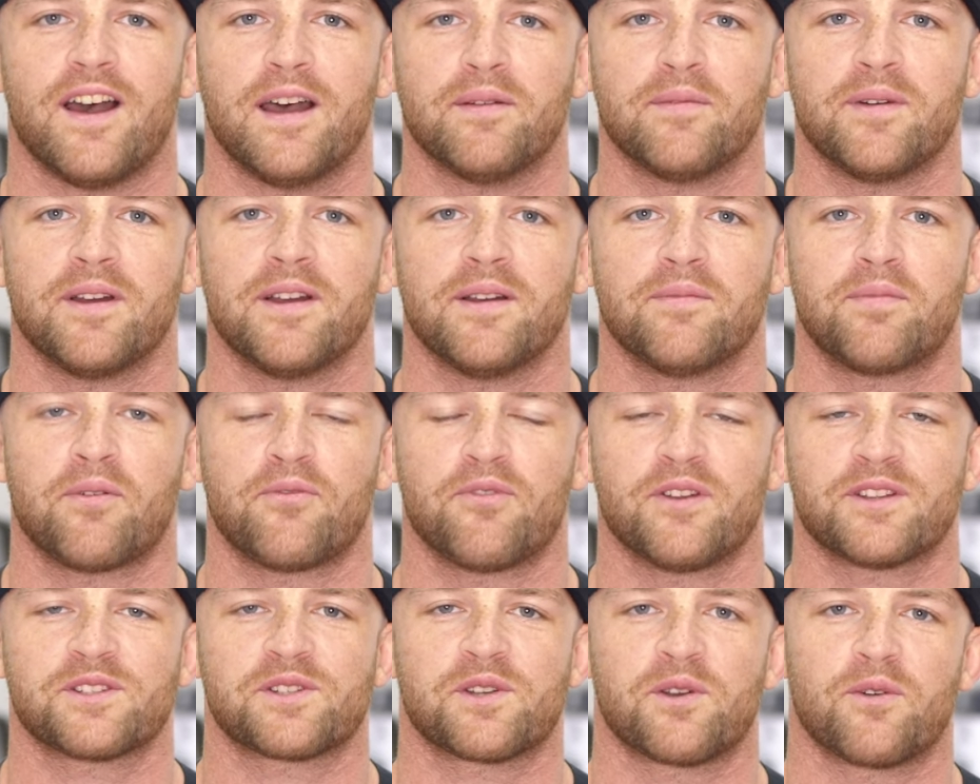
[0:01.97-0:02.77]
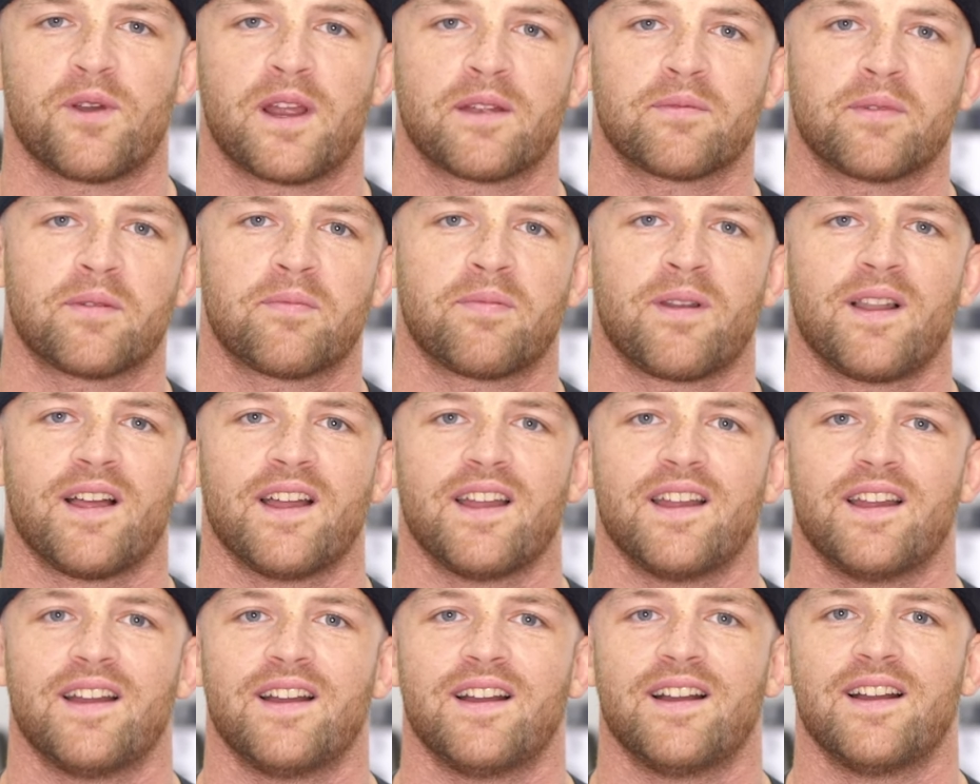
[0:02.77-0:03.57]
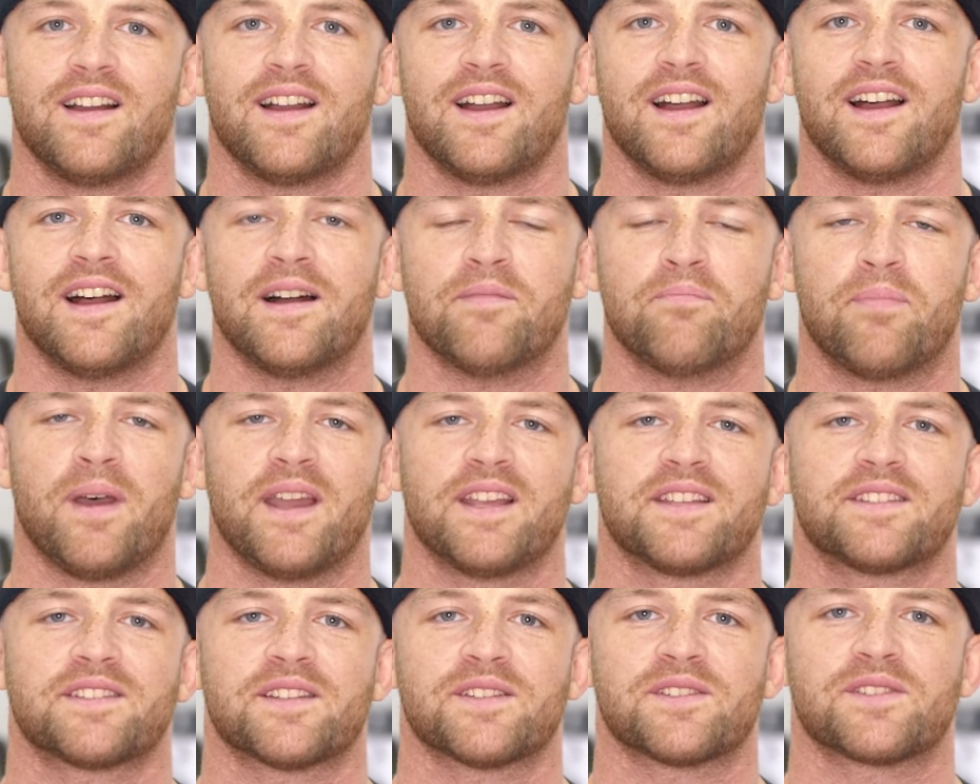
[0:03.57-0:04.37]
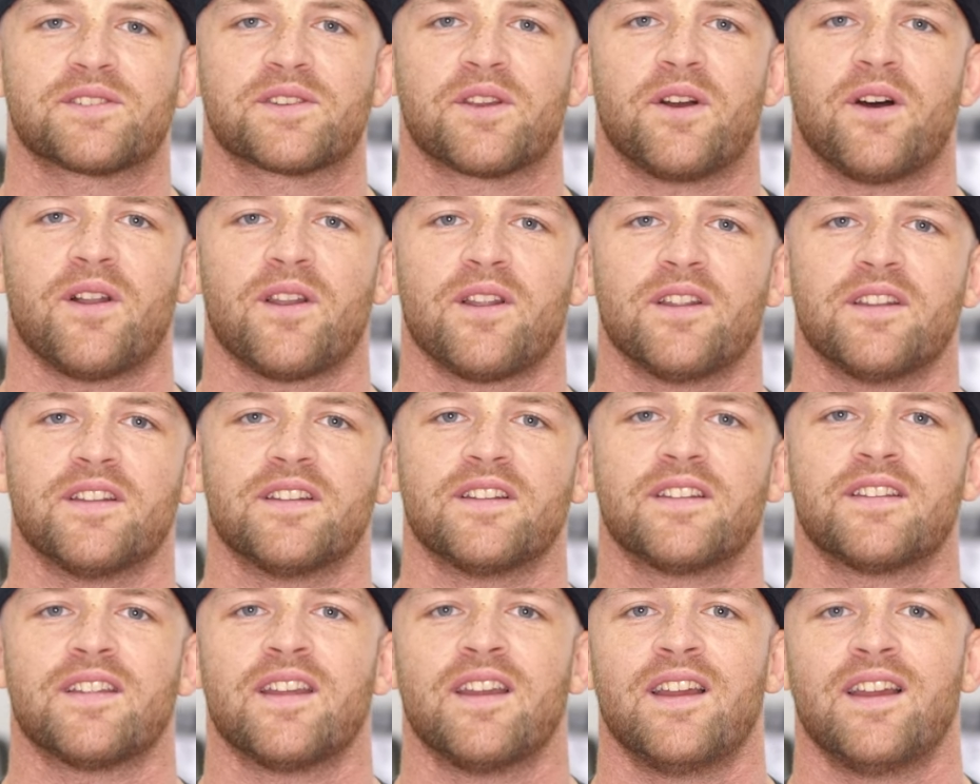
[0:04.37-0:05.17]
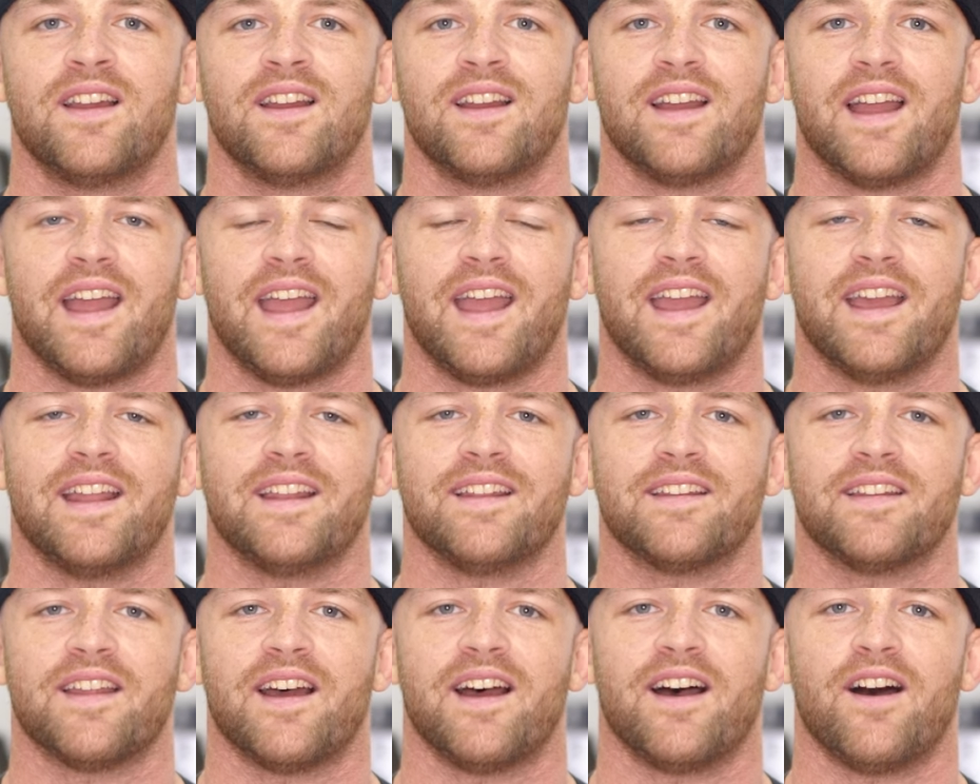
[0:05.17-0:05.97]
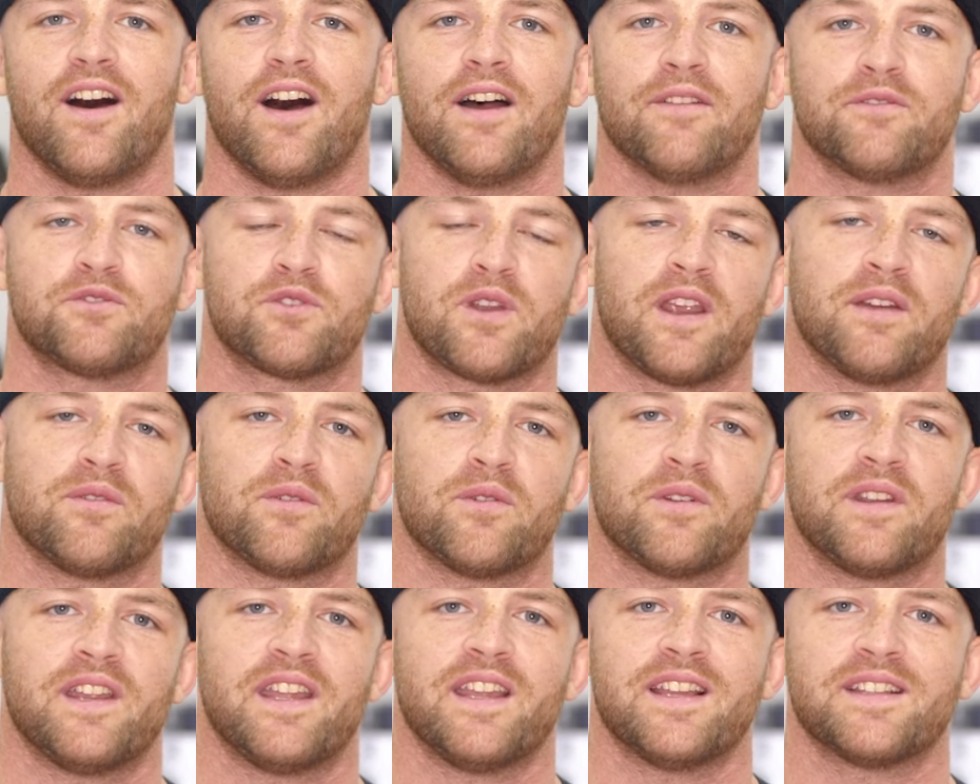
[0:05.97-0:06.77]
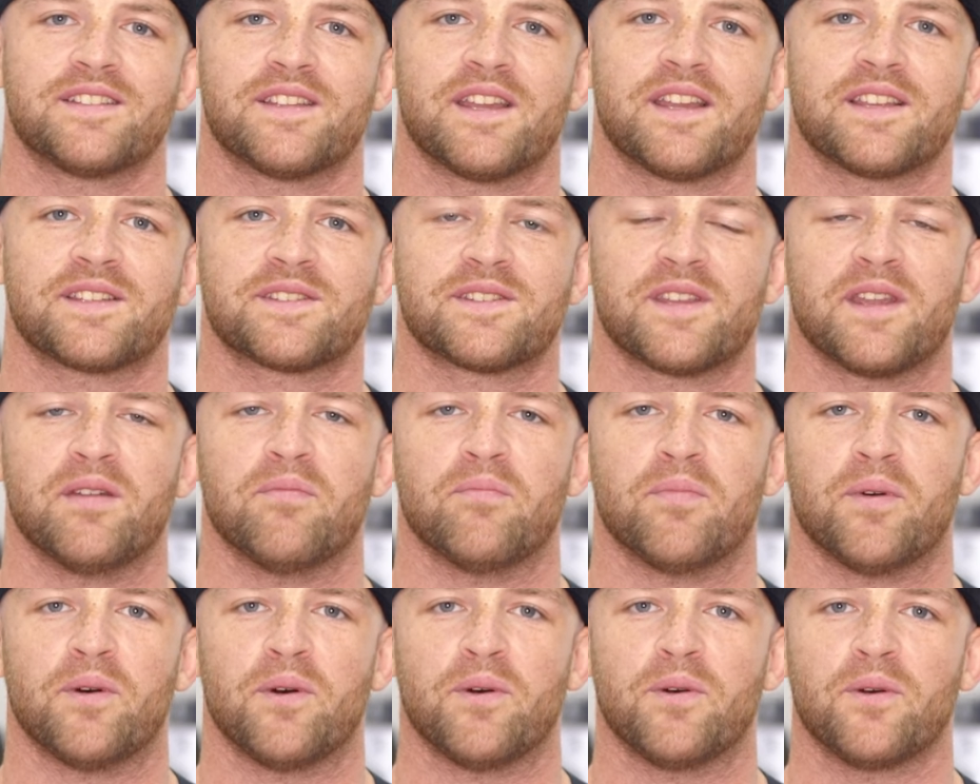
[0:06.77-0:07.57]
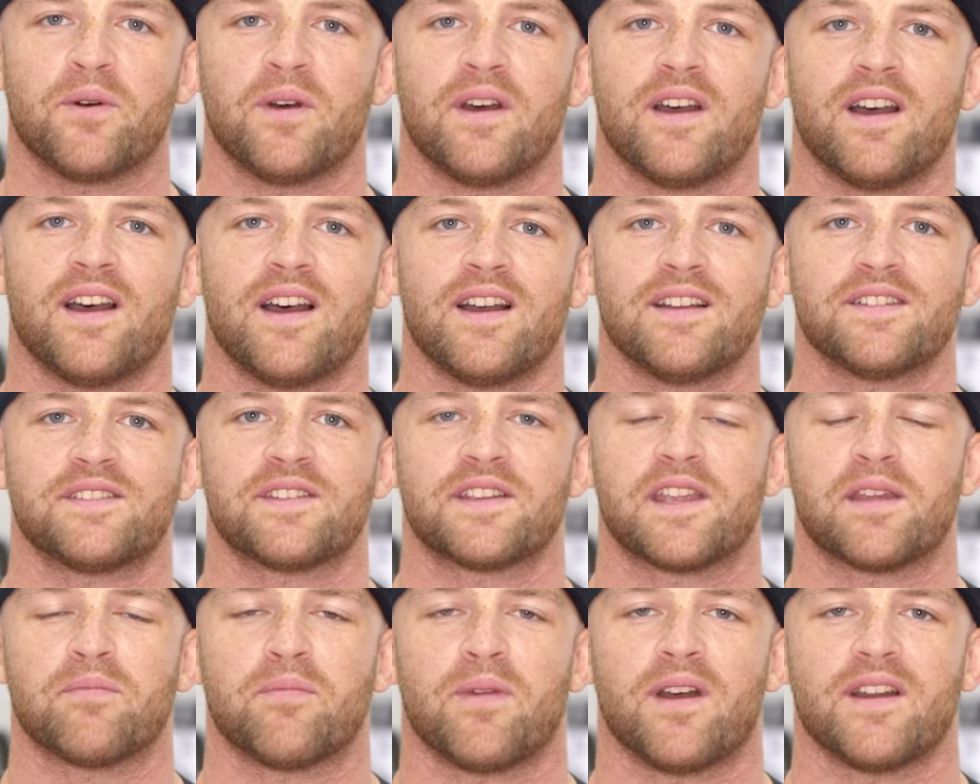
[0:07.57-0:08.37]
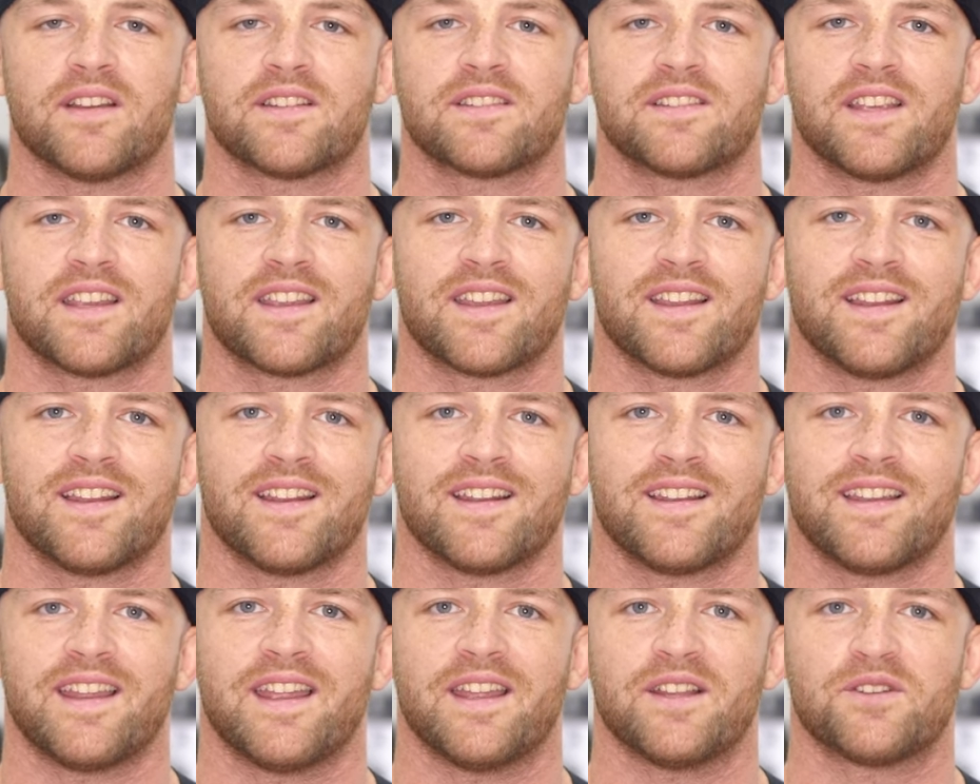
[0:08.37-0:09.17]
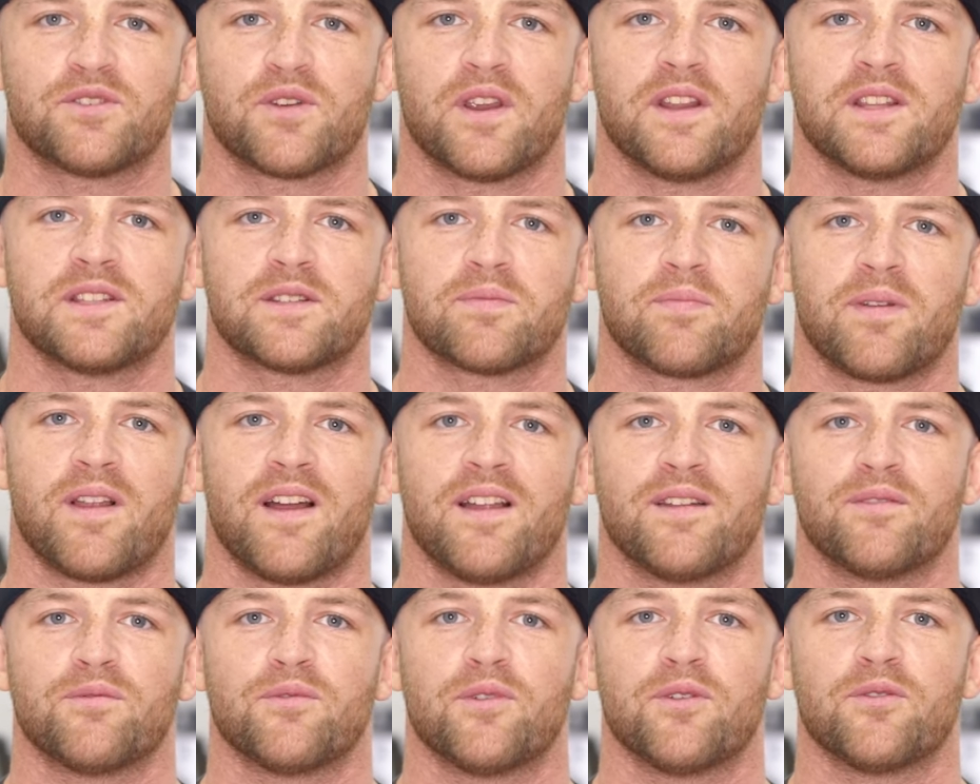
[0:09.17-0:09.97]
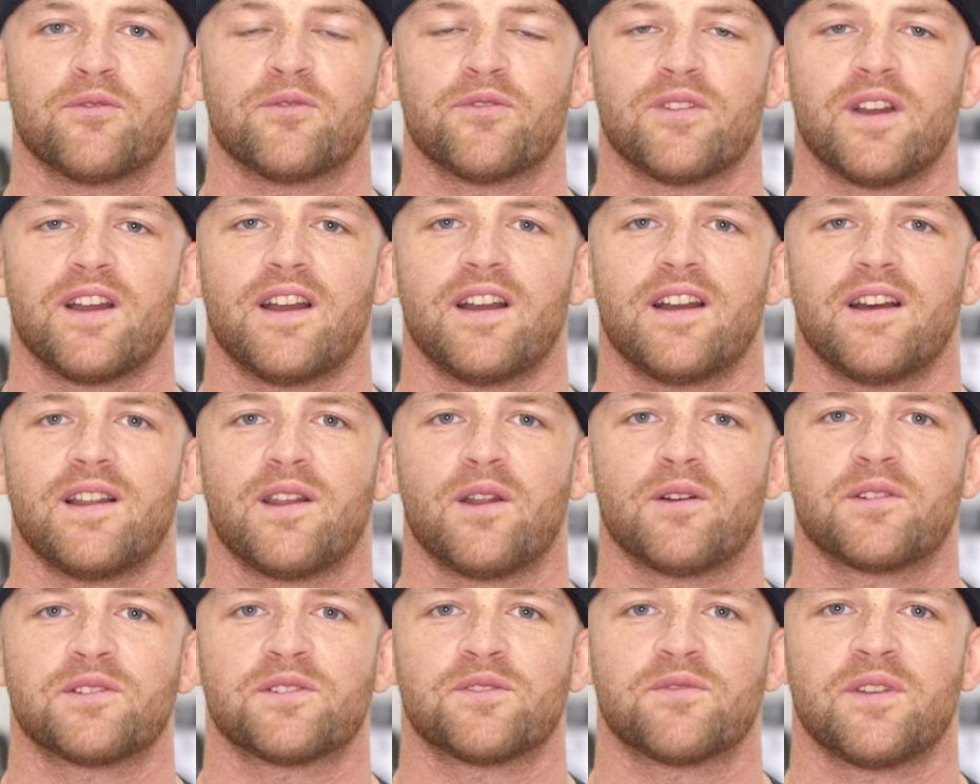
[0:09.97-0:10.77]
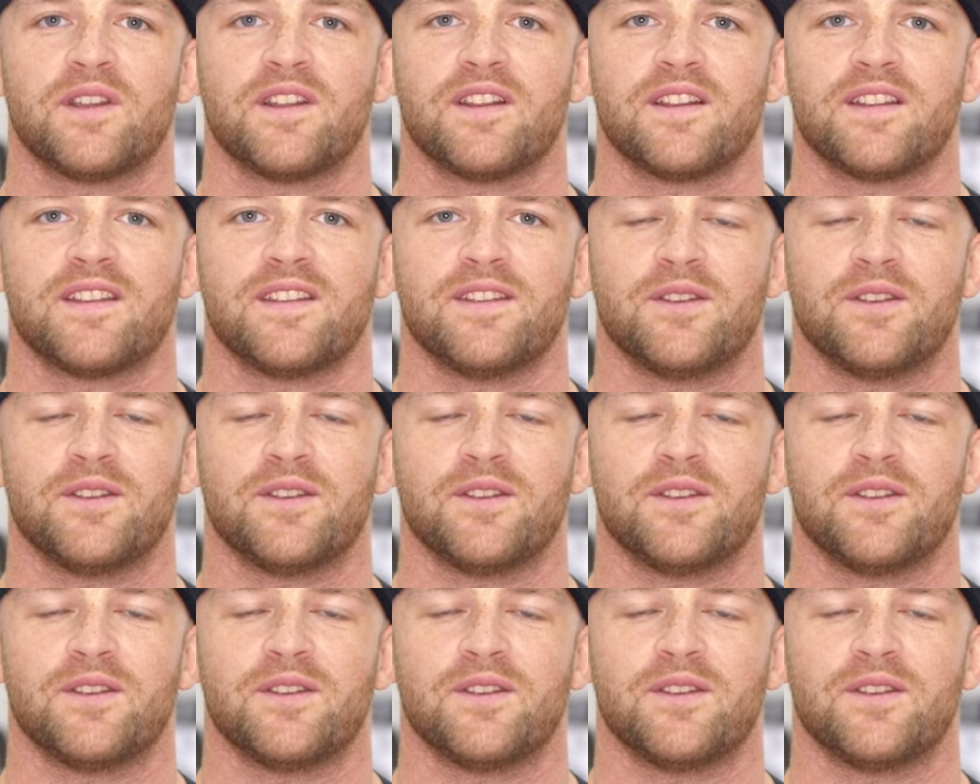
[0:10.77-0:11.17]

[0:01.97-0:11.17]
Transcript: I'm a professional rugby player based in Scotland, and I've travelled here to Istanbul to get my second hair transplant with Longevita